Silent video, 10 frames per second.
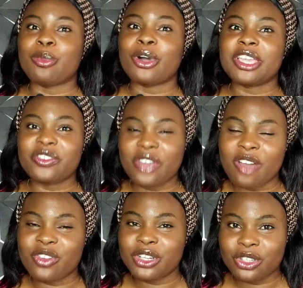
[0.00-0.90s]
But if you
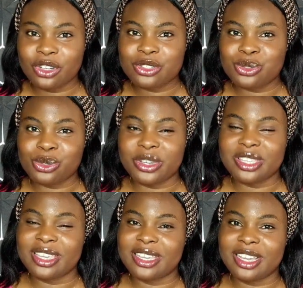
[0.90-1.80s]
have already gone through
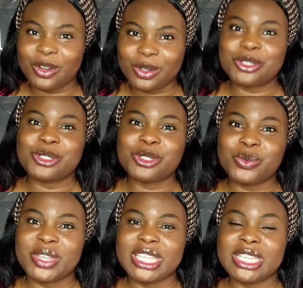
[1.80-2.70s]
it, then you can
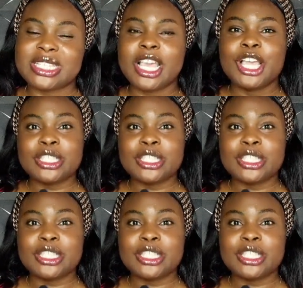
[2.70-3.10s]
continue with this.